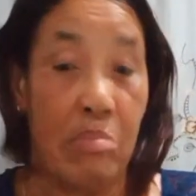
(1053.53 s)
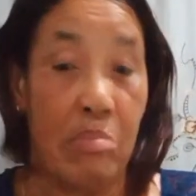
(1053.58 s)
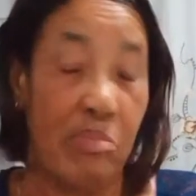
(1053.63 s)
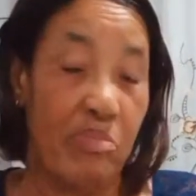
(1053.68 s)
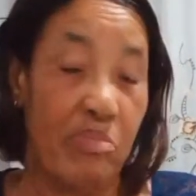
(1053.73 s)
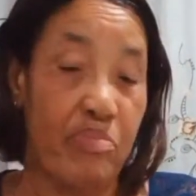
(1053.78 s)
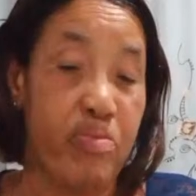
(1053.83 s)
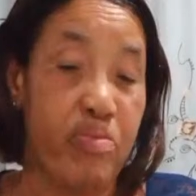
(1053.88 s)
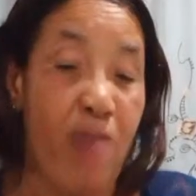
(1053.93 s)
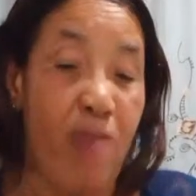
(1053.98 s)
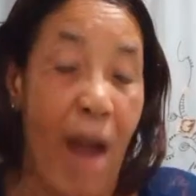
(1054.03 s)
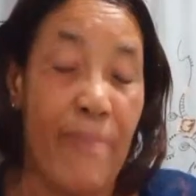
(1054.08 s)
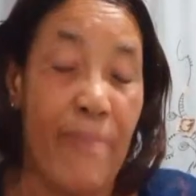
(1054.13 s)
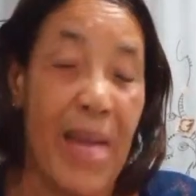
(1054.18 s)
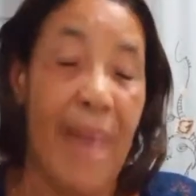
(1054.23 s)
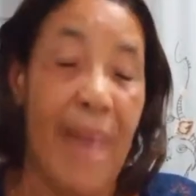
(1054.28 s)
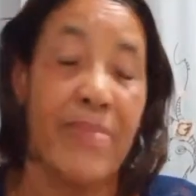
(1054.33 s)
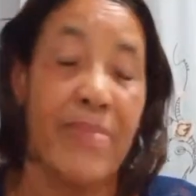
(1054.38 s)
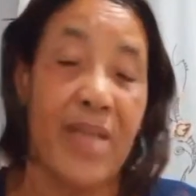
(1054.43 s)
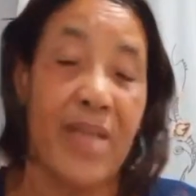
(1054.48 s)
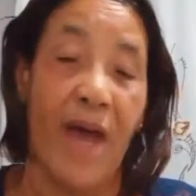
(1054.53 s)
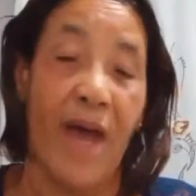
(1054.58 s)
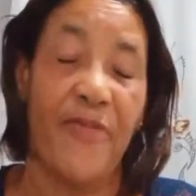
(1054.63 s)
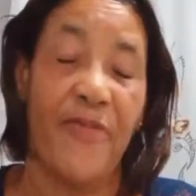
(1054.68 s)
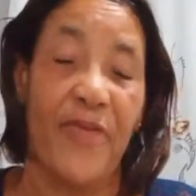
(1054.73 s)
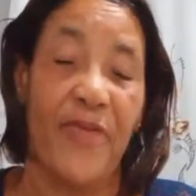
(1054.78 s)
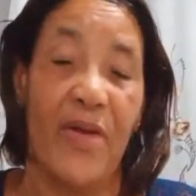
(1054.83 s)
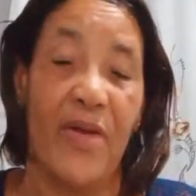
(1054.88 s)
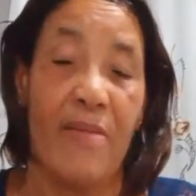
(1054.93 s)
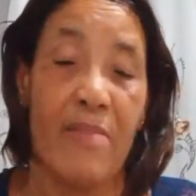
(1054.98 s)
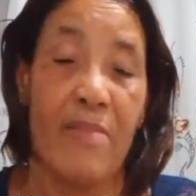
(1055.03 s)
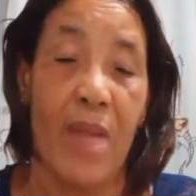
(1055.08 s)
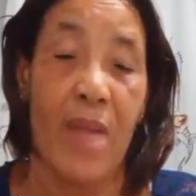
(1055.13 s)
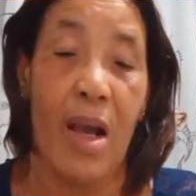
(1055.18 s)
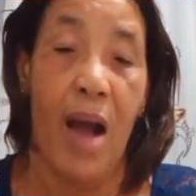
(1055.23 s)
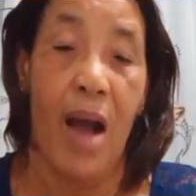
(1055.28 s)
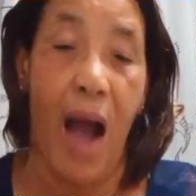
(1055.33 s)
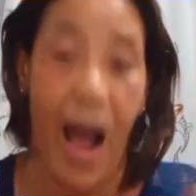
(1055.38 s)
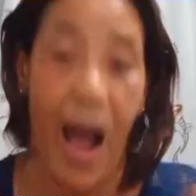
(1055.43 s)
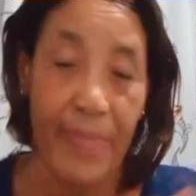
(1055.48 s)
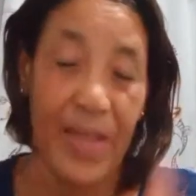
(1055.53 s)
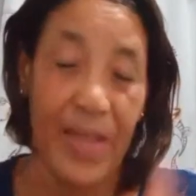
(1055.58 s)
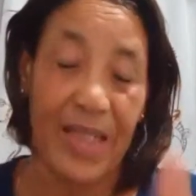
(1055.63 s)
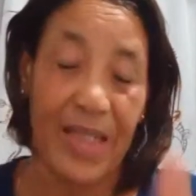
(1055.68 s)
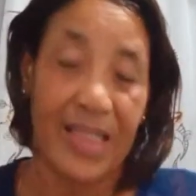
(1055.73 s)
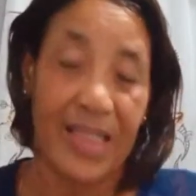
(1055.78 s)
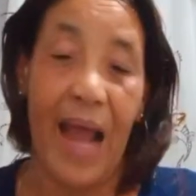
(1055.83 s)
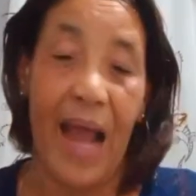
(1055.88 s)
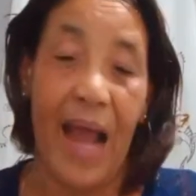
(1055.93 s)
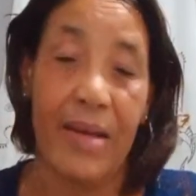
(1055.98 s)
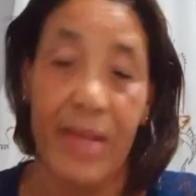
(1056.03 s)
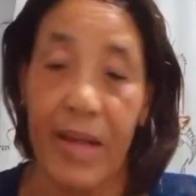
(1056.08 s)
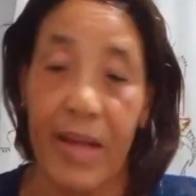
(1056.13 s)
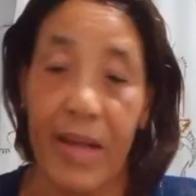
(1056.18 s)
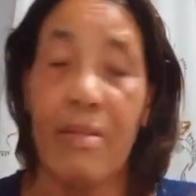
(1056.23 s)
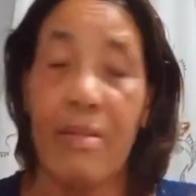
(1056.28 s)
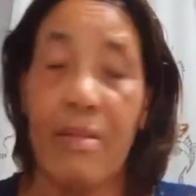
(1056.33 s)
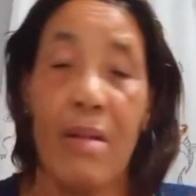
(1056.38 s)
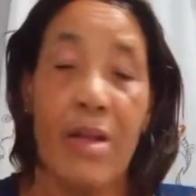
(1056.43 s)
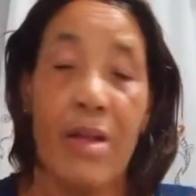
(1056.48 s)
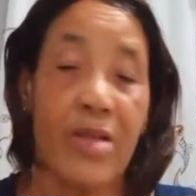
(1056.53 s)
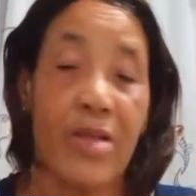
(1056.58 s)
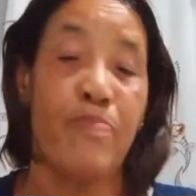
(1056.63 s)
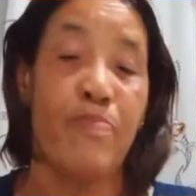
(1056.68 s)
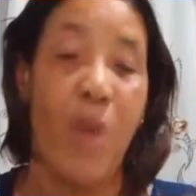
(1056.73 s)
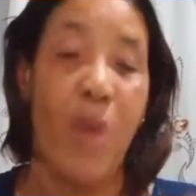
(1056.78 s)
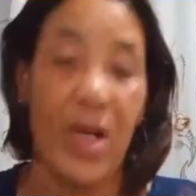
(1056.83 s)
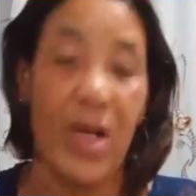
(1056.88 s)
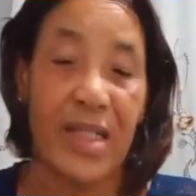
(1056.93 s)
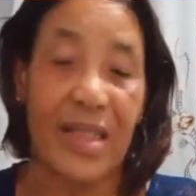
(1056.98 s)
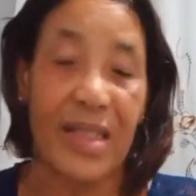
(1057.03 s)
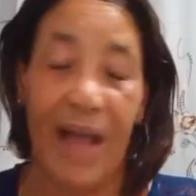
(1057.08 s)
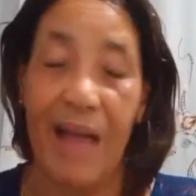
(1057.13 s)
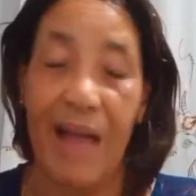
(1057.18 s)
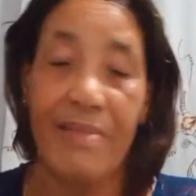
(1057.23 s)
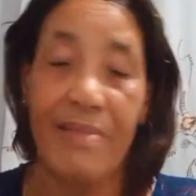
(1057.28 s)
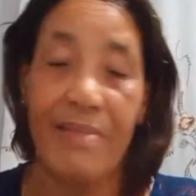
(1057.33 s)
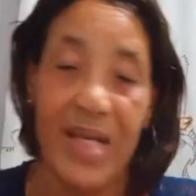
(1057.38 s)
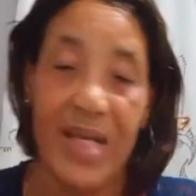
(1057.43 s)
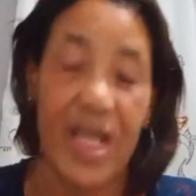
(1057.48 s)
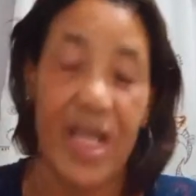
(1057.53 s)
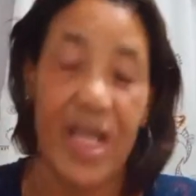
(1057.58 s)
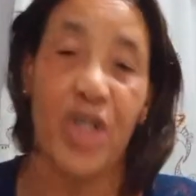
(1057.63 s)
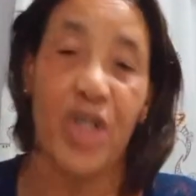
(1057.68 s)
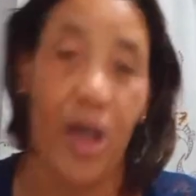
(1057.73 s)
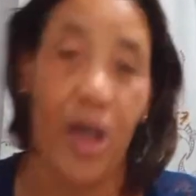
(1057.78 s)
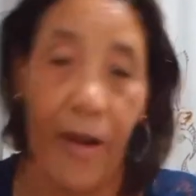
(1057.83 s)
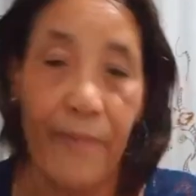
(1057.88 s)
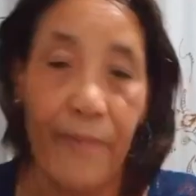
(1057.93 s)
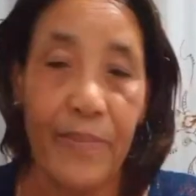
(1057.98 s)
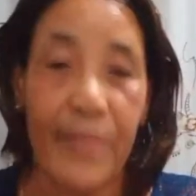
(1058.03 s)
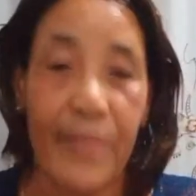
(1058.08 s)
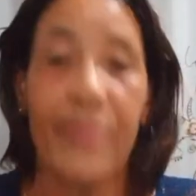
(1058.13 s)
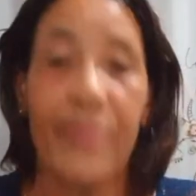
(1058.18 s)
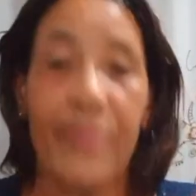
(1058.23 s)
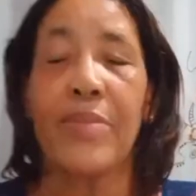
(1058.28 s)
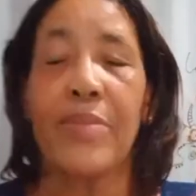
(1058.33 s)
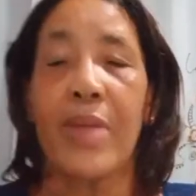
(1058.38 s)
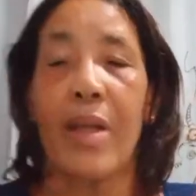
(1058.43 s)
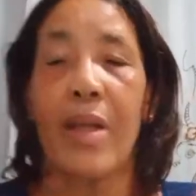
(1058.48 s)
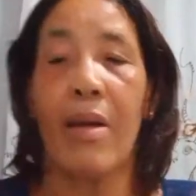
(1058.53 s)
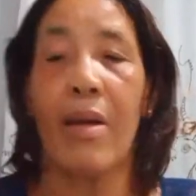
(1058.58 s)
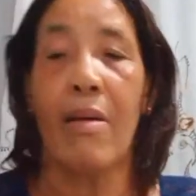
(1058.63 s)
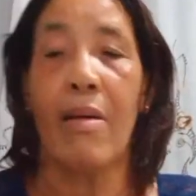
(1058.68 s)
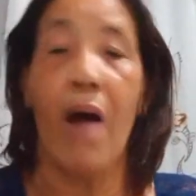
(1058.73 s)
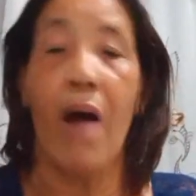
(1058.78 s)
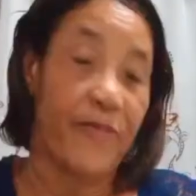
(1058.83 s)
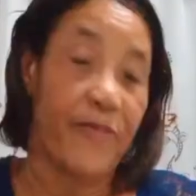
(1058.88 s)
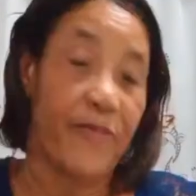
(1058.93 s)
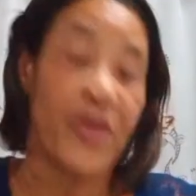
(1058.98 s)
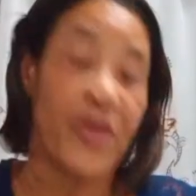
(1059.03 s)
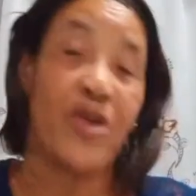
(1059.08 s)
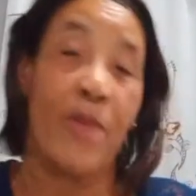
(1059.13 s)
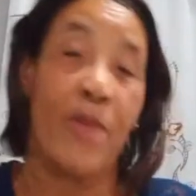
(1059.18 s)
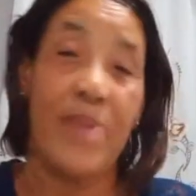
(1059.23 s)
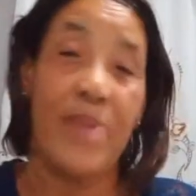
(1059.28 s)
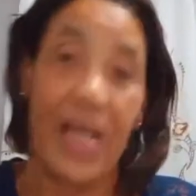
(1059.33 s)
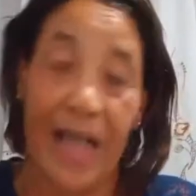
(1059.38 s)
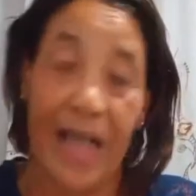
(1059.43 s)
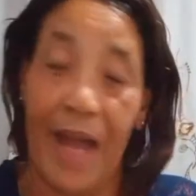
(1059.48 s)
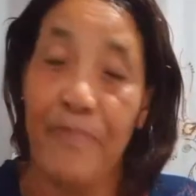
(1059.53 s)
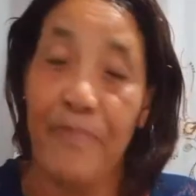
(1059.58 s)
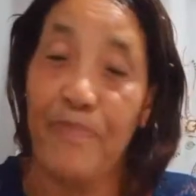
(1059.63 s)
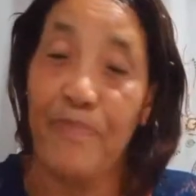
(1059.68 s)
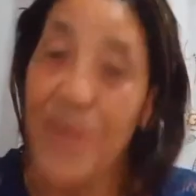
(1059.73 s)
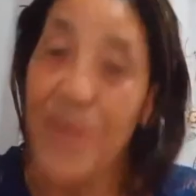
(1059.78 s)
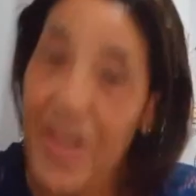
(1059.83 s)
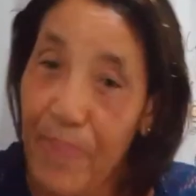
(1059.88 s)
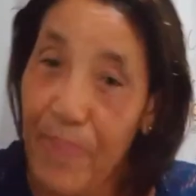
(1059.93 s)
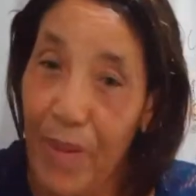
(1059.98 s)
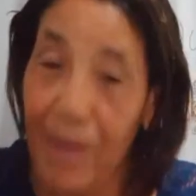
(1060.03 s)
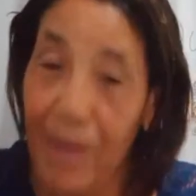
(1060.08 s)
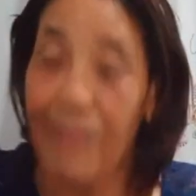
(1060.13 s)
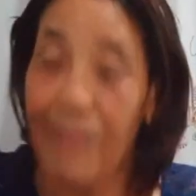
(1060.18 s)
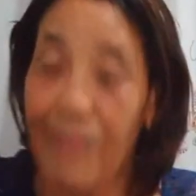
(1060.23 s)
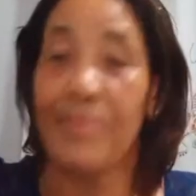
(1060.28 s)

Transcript: problems of understanding the political nature of the Jamaican people.